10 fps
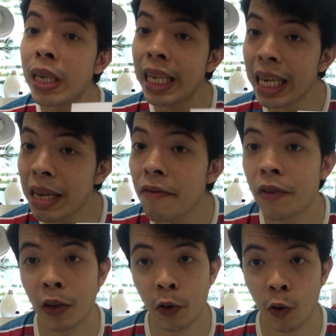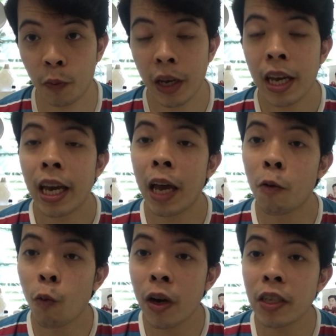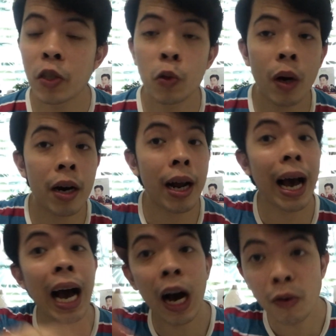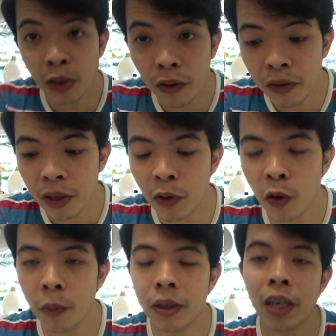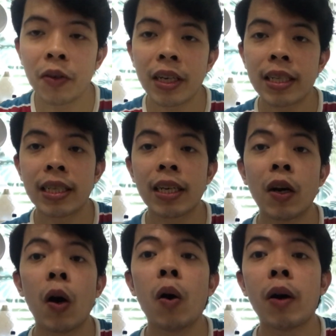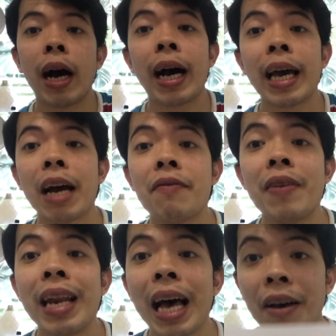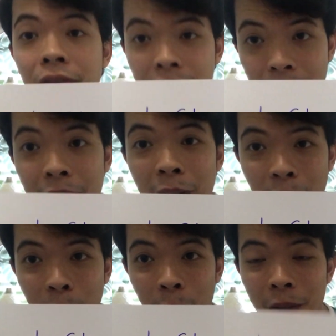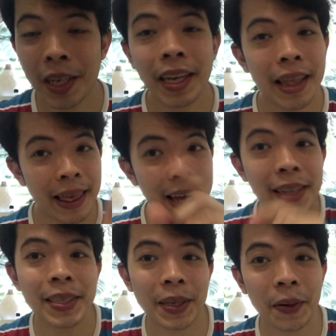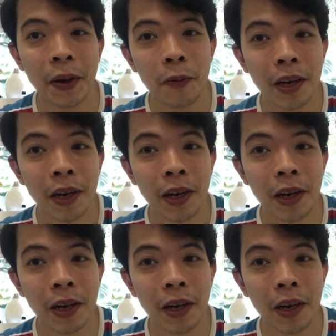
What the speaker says: leave the group. And once you are out of the group, then you can say, oh, I have left the group. That is the correct